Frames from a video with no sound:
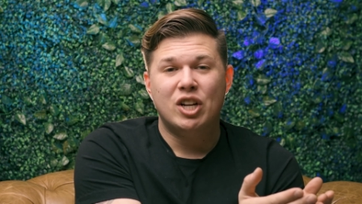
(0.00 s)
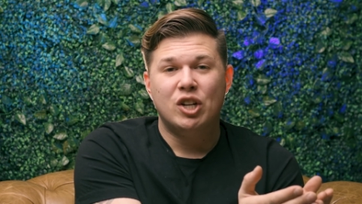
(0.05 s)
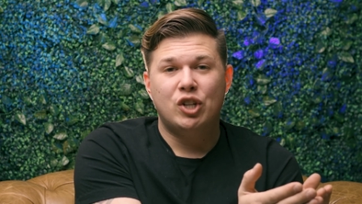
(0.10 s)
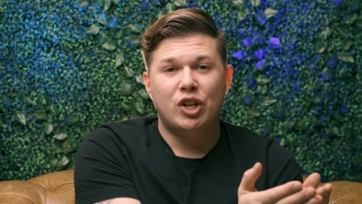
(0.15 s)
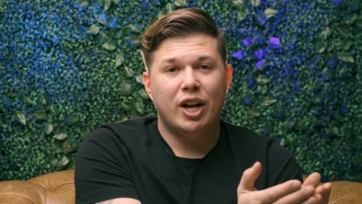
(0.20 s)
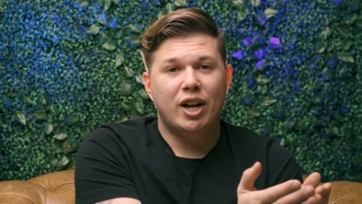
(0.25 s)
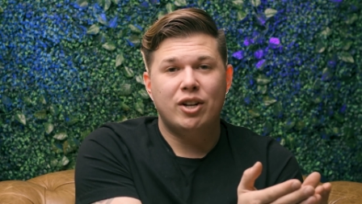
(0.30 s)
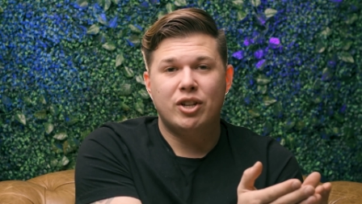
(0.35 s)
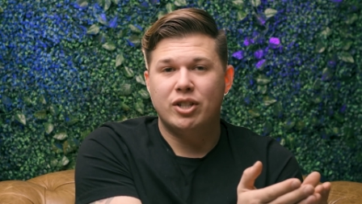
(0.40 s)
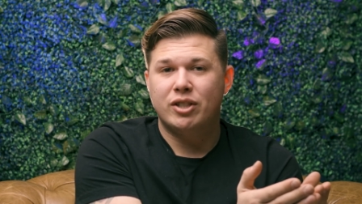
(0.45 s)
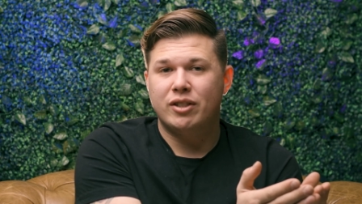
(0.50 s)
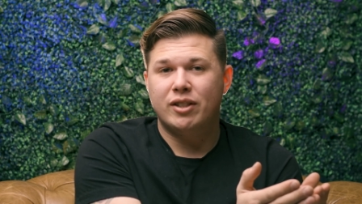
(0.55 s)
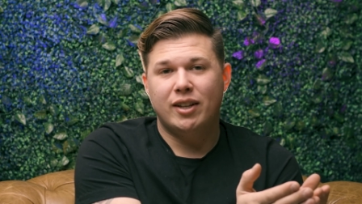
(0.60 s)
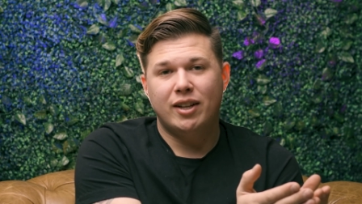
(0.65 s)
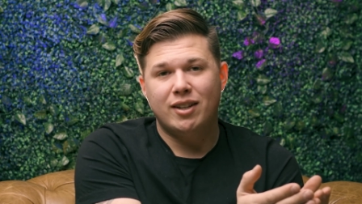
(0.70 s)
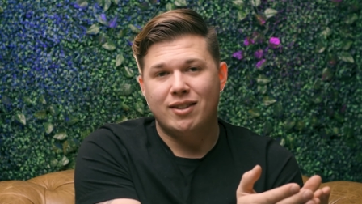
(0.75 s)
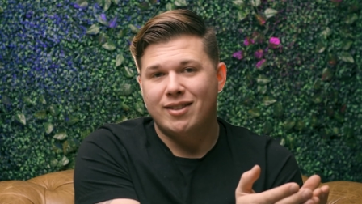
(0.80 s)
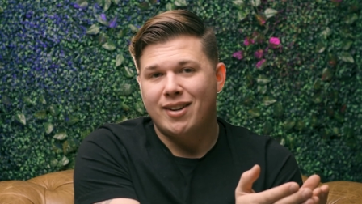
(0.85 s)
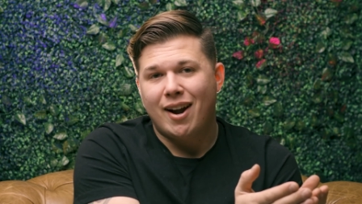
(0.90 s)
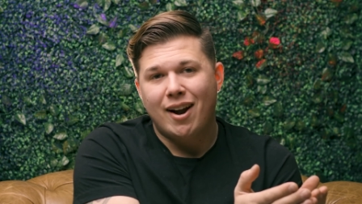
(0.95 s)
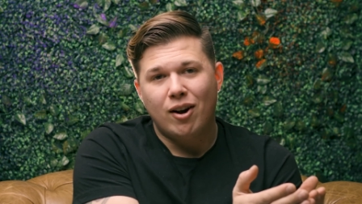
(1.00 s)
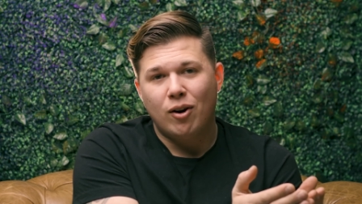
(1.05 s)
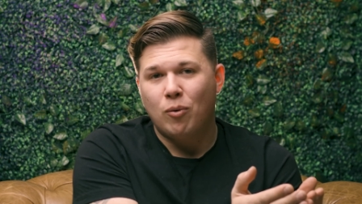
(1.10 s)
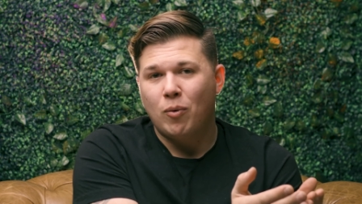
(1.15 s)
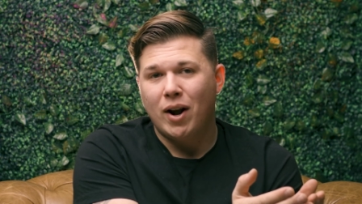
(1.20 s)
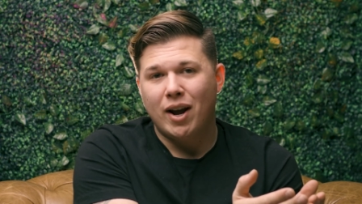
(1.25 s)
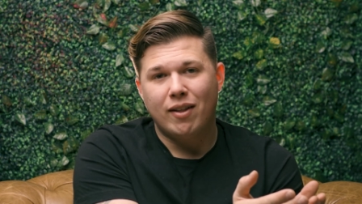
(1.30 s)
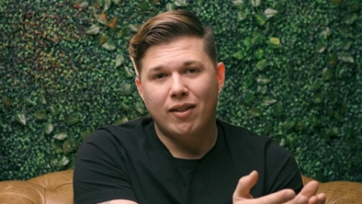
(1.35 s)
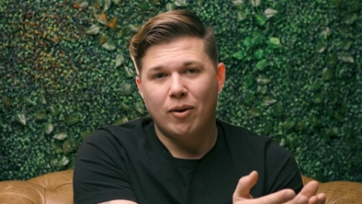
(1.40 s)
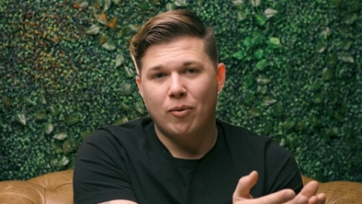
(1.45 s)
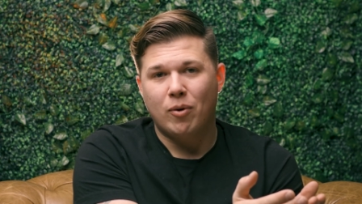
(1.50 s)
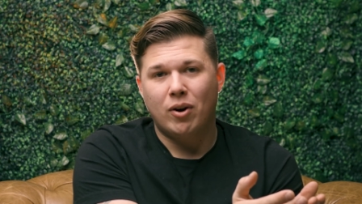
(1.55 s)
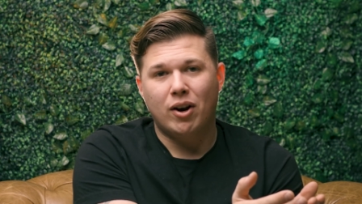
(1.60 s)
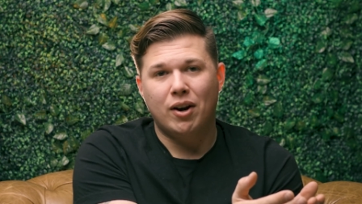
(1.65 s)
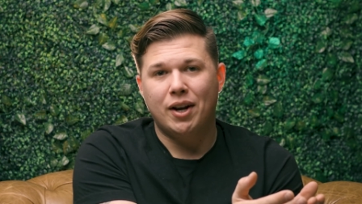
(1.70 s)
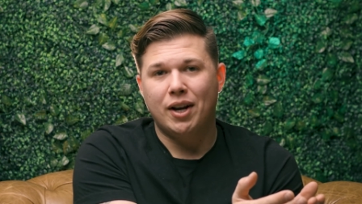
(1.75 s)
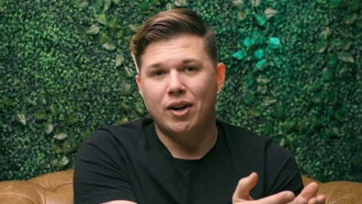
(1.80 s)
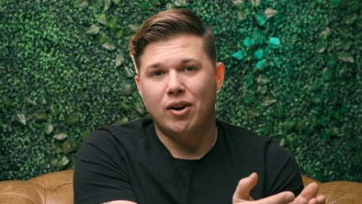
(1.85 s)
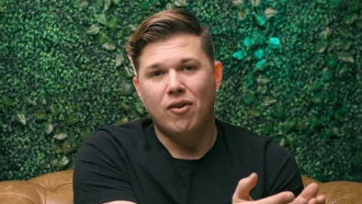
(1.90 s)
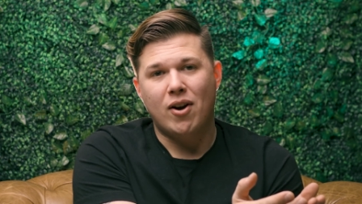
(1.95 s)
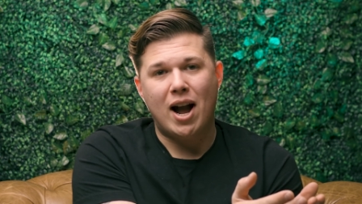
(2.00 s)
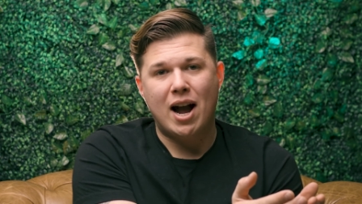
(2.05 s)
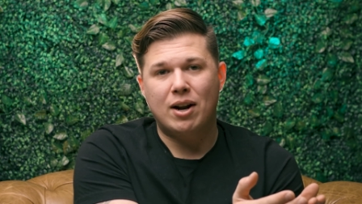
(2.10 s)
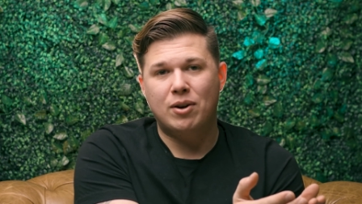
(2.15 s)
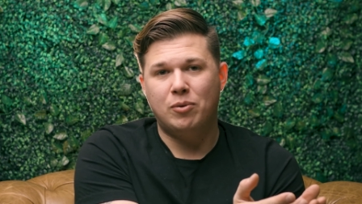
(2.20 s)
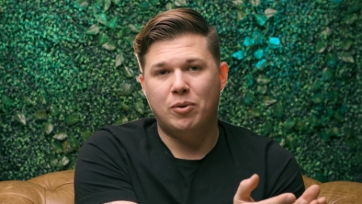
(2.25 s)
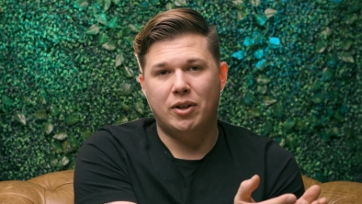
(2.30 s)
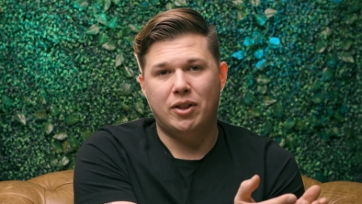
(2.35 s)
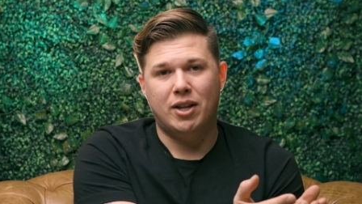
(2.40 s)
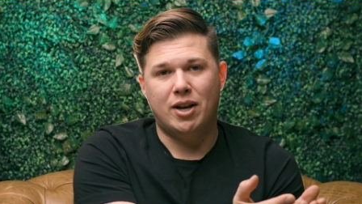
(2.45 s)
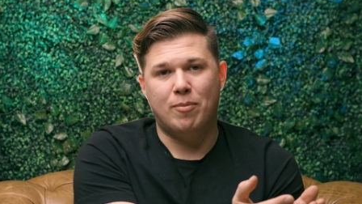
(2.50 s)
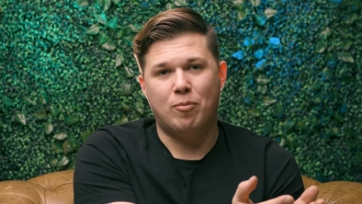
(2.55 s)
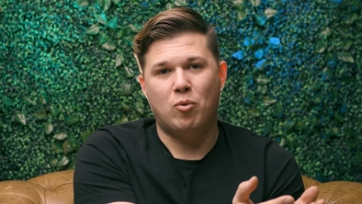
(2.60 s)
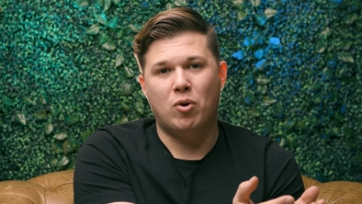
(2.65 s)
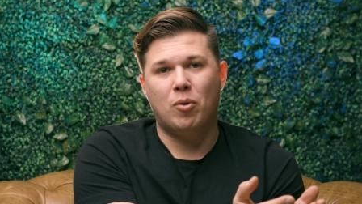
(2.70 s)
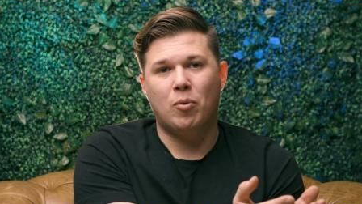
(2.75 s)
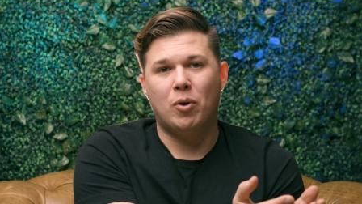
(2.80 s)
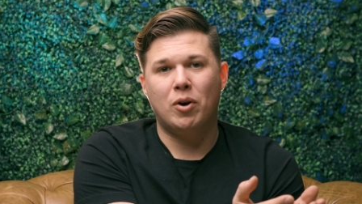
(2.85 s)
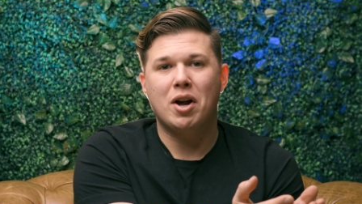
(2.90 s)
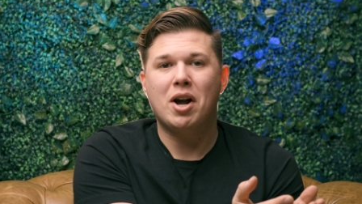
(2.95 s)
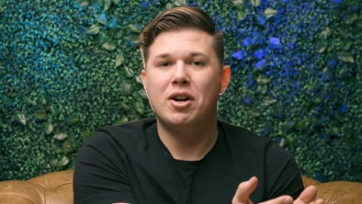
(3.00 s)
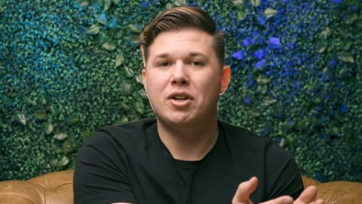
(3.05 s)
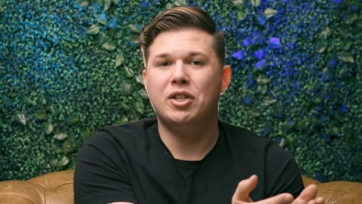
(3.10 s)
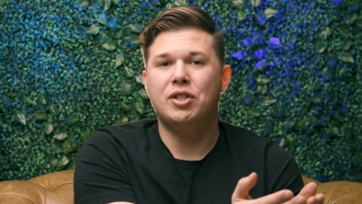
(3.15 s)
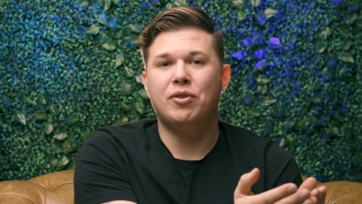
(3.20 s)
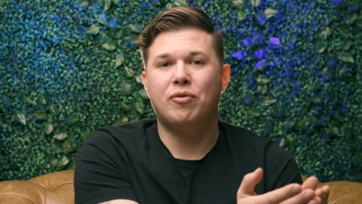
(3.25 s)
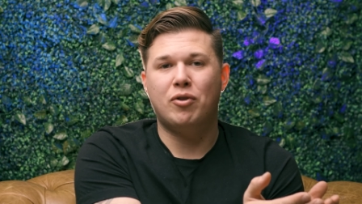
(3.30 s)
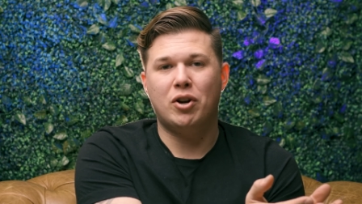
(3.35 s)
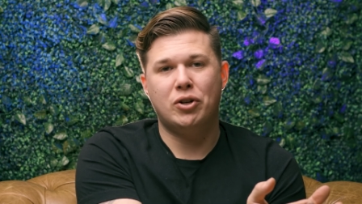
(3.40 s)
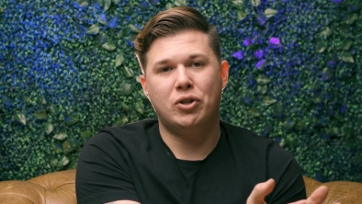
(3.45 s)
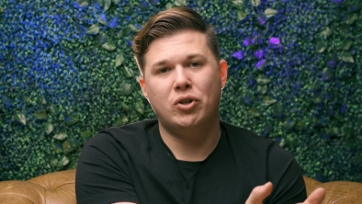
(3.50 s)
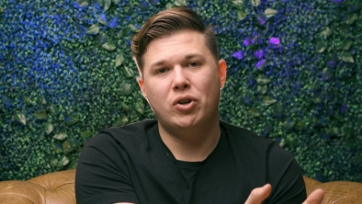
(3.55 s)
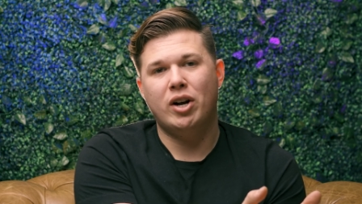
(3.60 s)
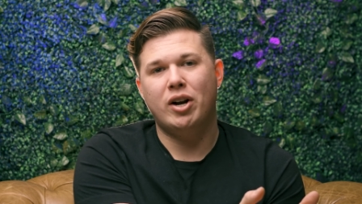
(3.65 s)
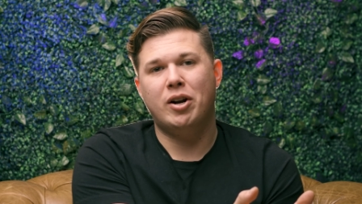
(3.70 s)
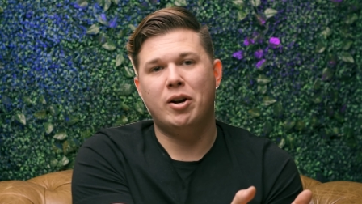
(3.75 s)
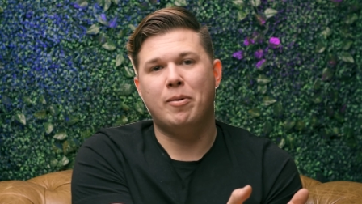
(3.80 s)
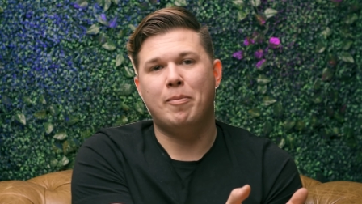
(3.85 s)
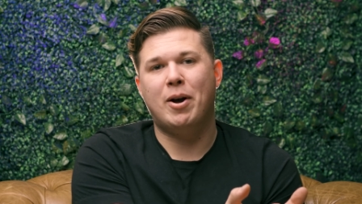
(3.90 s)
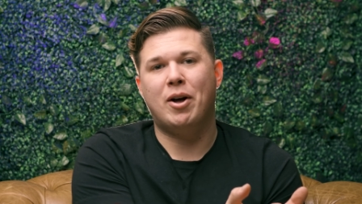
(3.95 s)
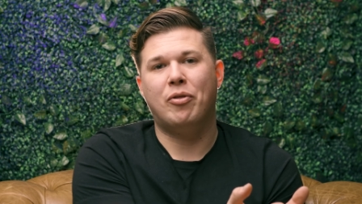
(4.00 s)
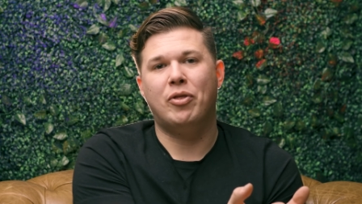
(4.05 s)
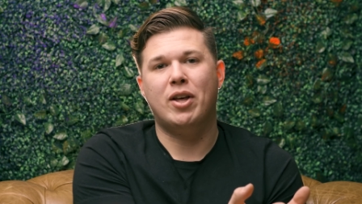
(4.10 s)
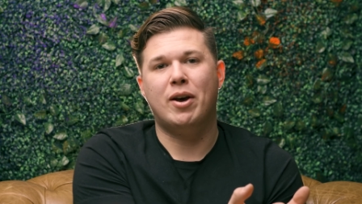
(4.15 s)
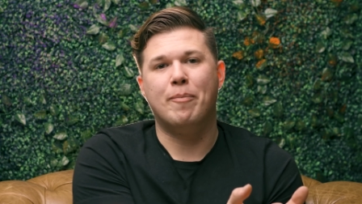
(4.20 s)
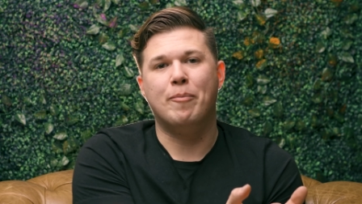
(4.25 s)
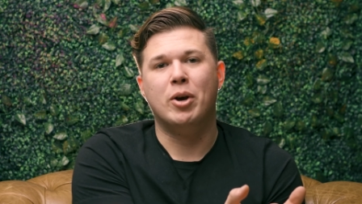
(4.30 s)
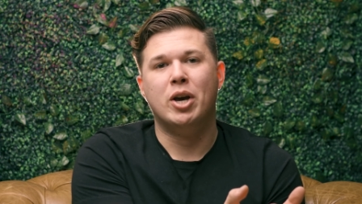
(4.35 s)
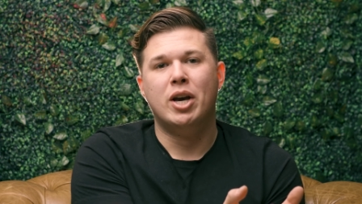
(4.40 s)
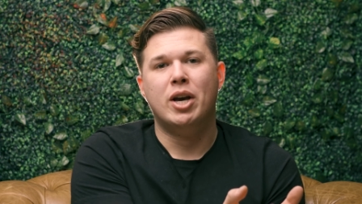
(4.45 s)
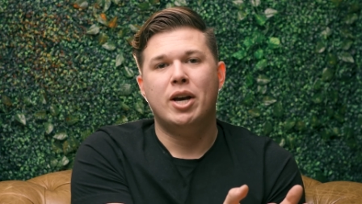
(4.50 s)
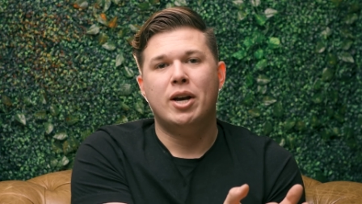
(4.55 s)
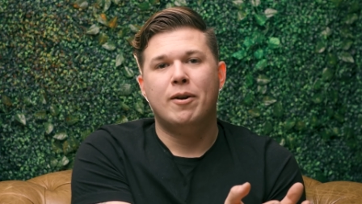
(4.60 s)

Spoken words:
changes the entire way that we're going to interact with them, where we're not just frustrated about them